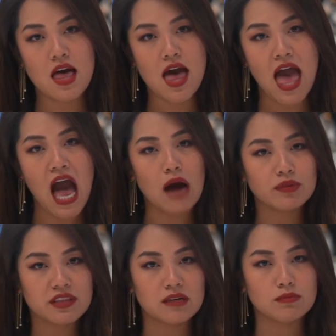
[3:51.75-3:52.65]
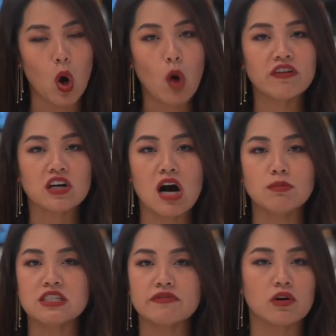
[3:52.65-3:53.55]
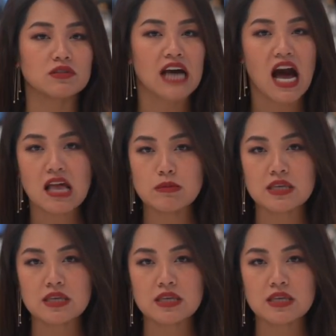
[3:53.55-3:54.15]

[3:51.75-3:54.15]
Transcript: helped them overcome difficult times,